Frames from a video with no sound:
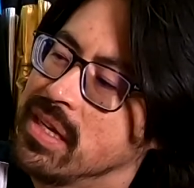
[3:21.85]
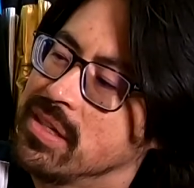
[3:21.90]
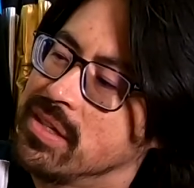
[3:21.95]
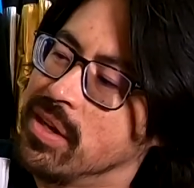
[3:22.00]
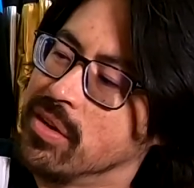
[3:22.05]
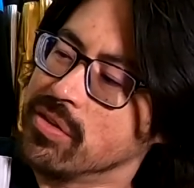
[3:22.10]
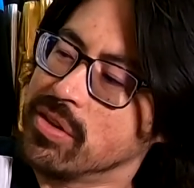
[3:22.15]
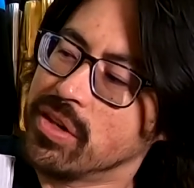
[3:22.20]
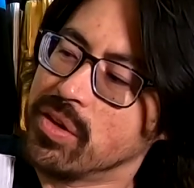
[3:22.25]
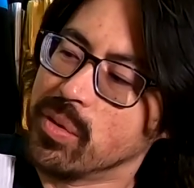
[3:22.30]

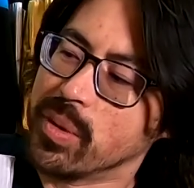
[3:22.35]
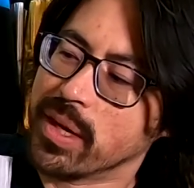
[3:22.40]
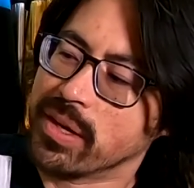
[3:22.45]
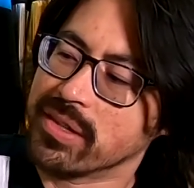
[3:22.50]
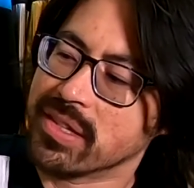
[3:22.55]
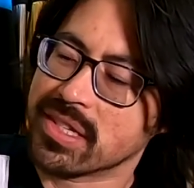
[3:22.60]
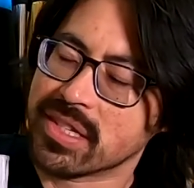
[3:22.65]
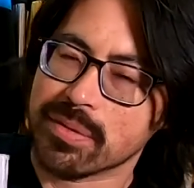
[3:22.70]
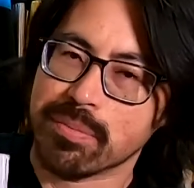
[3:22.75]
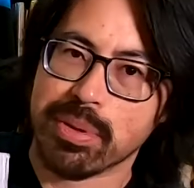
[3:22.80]
Don't know where
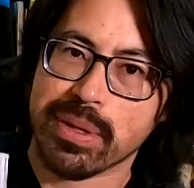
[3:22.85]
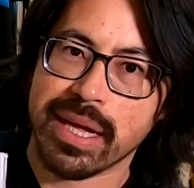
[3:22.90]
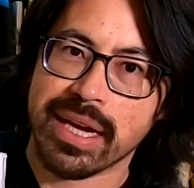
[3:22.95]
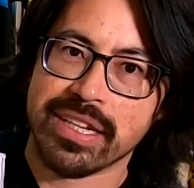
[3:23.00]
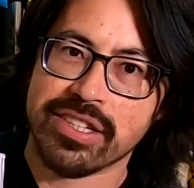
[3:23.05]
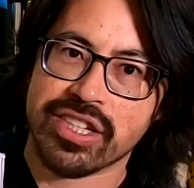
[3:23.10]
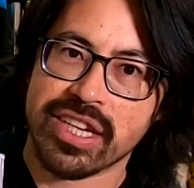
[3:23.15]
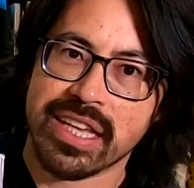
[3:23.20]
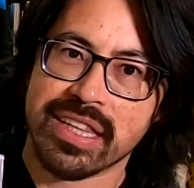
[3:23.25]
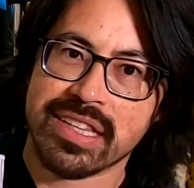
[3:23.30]
in the supply
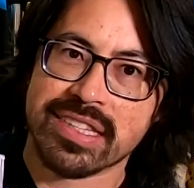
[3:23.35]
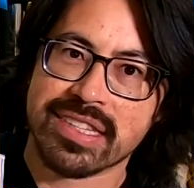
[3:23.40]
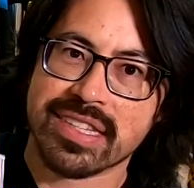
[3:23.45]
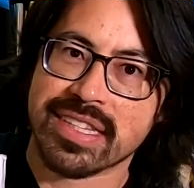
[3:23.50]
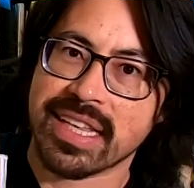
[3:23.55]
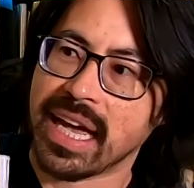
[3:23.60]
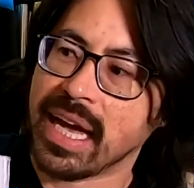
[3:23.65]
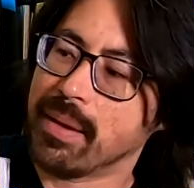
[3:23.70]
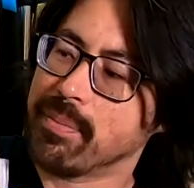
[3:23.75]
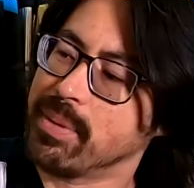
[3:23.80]
chain this
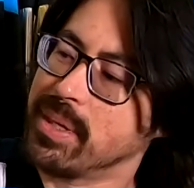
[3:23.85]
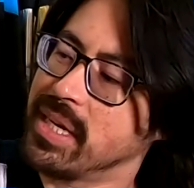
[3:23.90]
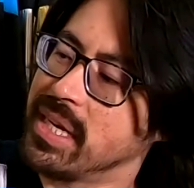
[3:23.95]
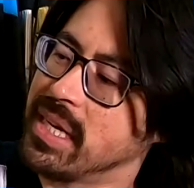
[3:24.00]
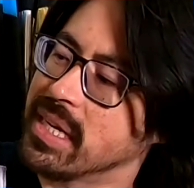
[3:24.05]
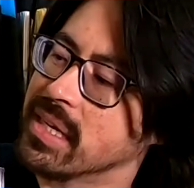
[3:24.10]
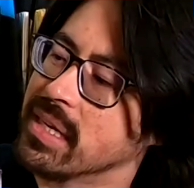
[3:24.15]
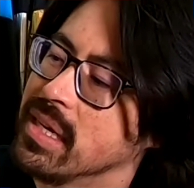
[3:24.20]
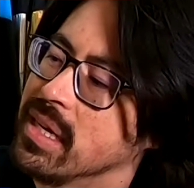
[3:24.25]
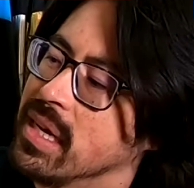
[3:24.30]
is
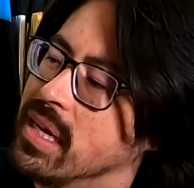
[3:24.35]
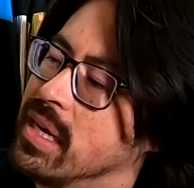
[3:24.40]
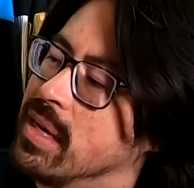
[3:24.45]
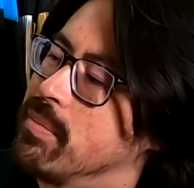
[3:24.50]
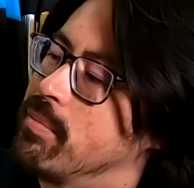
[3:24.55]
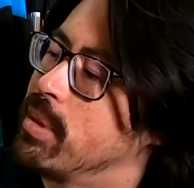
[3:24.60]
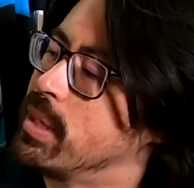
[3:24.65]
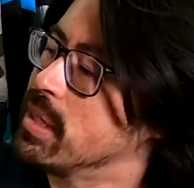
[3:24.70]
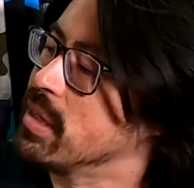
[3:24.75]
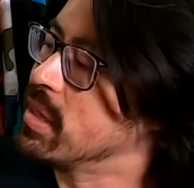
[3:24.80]
happening,
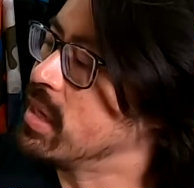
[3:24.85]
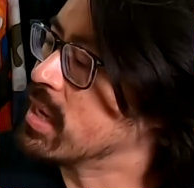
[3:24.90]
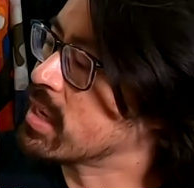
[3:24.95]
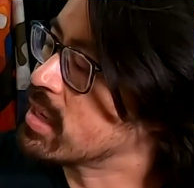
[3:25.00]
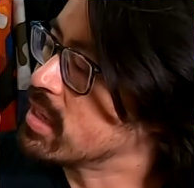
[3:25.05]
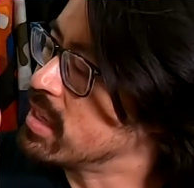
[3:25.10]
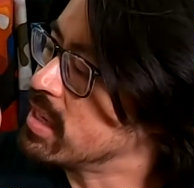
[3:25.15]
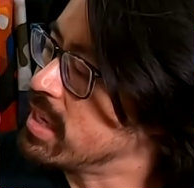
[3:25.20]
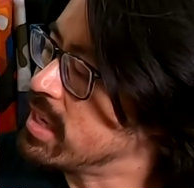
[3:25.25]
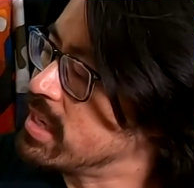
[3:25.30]
but
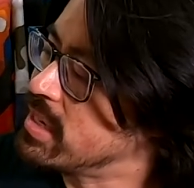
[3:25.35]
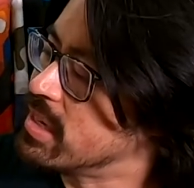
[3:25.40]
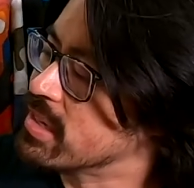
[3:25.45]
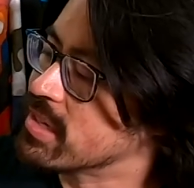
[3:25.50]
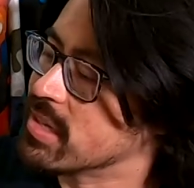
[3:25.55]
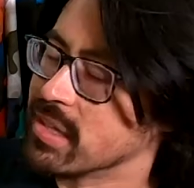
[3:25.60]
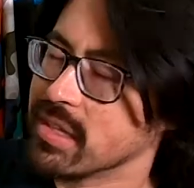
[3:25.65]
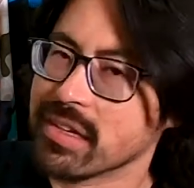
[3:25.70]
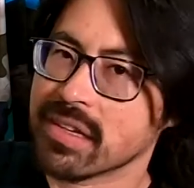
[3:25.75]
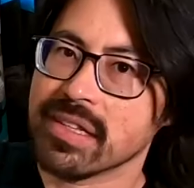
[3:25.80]
luckily it
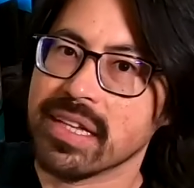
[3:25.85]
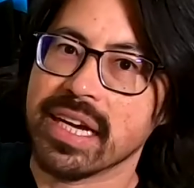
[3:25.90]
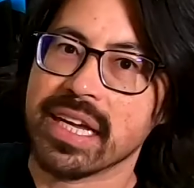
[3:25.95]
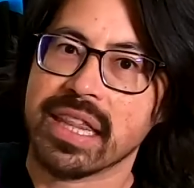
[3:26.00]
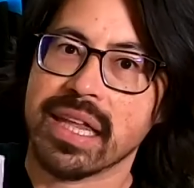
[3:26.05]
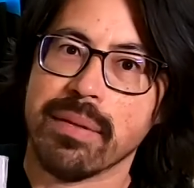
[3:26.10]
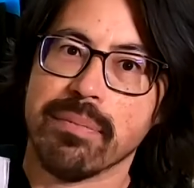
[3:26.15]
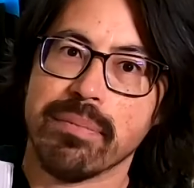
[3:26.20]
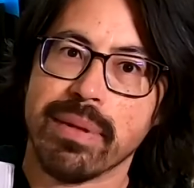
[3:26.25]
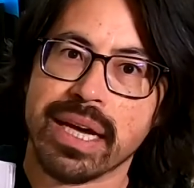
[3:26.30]
doesn't look
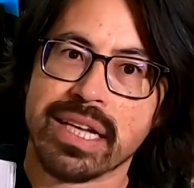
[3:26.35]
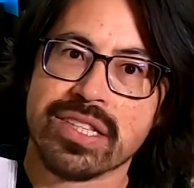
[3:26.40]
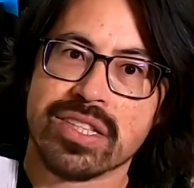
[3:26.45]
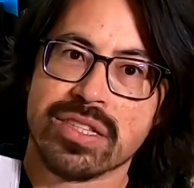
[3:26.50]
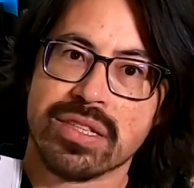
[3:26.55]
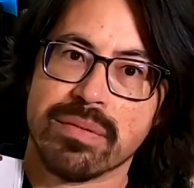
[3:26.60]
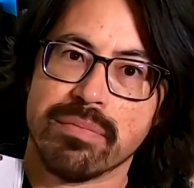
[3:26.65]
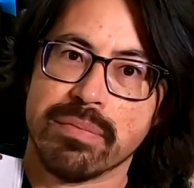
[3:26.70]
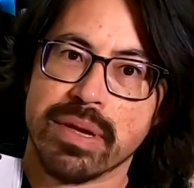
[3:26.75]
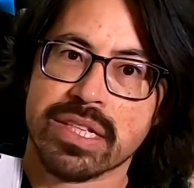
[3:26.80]
like they
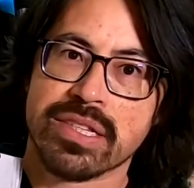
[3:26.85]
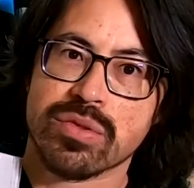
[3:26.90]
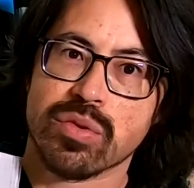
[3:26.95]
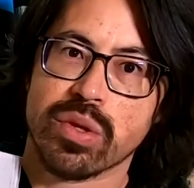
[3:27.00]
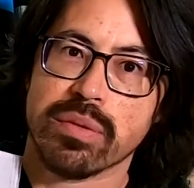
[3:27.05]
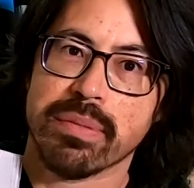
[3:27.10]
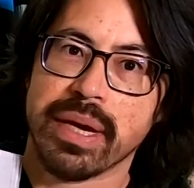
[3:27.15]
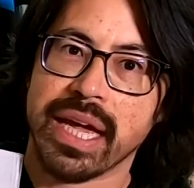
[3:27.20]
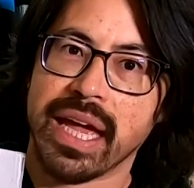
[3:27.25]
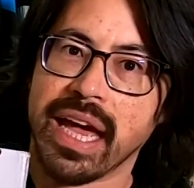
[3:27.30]
mess
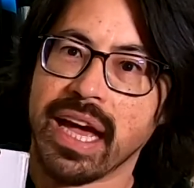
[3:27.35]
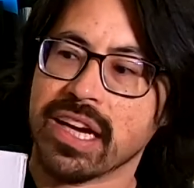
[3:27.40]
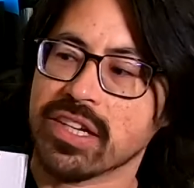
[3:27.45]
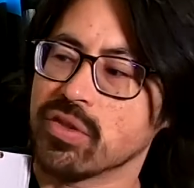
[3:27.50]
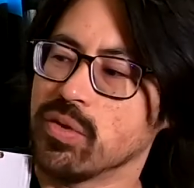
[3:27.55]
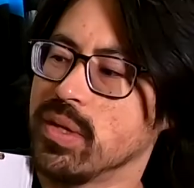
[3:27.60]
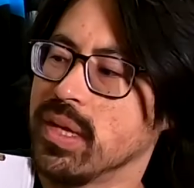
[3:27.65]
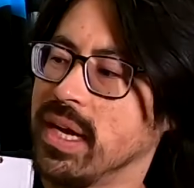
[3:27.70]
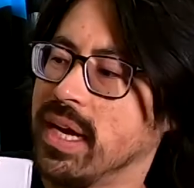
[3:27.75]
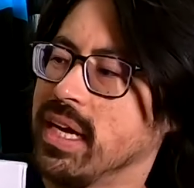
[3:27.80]
with my
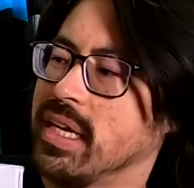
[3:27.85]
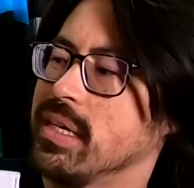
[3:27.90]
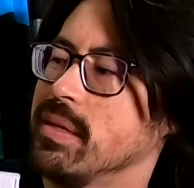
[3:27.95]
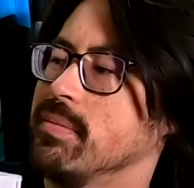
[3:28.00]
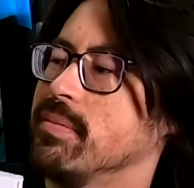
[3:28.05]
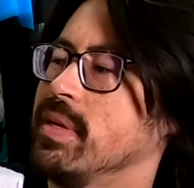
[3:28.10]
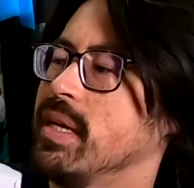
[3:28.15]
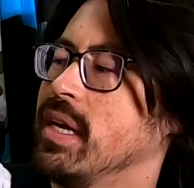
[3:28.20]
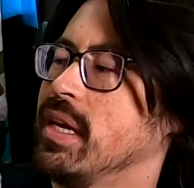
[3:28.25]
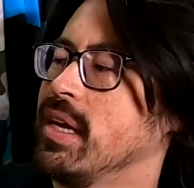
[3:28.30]
actual
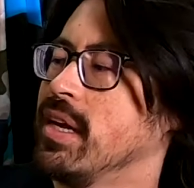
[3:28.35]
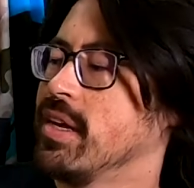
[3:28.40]
item.